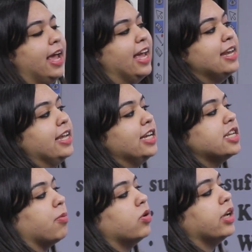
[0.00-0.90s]

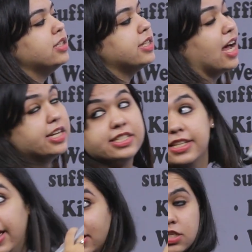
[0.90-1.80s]
N-E-S-S, that is
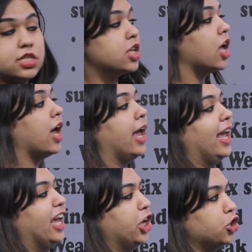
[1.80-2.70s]
ness,
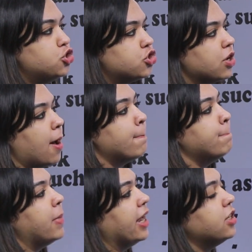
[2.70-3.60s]
age,
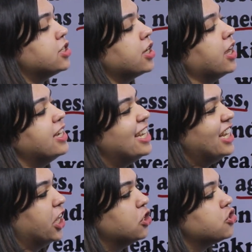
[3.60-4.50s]
meant,
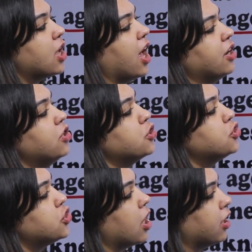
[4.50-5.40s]
th, and
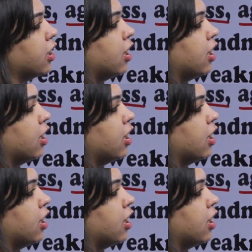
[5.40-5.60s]
shun.